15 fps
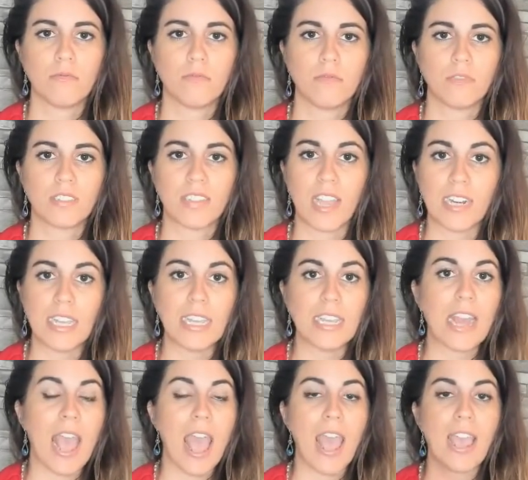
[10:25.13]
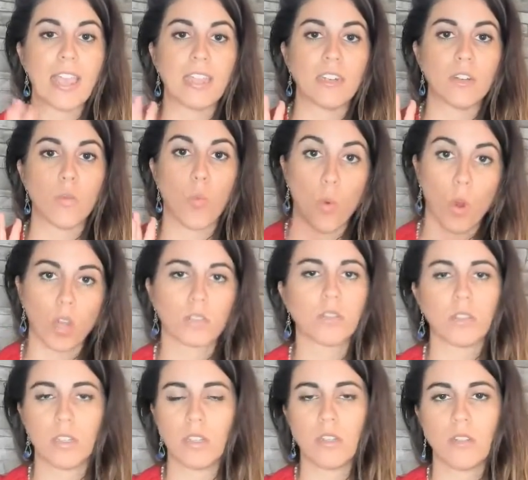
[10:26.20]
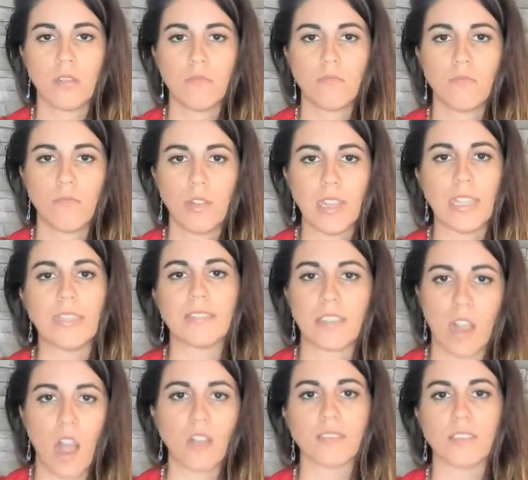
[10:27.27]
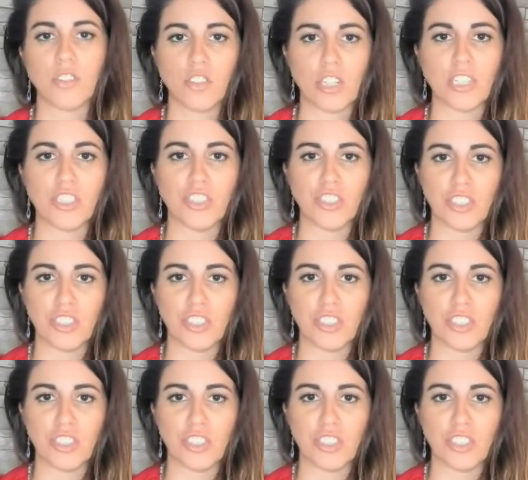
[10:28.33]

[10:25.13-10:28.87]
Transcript: studied and worked really as a concentration